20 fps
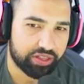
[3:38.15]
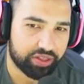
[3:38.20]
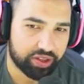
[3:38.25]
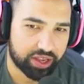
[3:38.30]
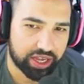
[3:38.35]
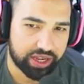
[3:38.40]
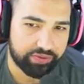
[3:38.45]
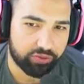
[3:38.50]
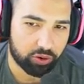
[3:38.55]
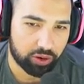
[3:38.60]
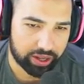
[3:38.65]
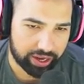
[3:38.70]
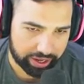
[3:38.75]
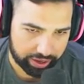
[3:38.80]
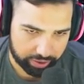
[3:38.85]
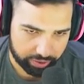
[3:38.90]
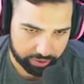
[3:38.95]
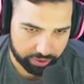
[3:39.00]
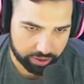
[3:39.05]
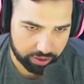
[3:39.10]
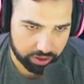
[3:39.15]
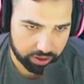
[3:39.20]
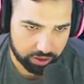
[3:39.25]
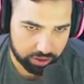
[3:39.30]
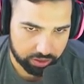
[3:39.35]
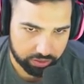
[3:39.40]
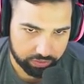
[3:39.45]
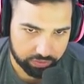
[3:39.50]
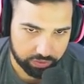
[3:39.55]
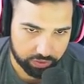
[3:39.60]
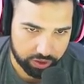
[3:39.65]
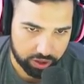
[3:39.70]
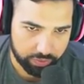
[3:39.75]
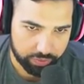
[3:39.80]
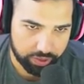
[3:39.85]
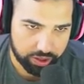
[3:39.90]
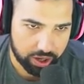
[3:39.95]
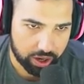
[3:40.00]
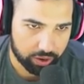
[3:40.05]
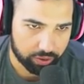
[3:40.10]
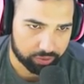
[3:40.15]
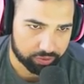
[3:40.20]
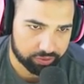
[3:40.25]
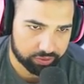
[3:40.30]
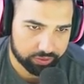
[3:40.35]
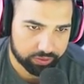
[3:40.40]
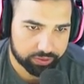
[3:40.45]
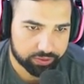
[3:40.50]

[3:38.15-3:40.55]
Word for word: the evil lair. So here we go.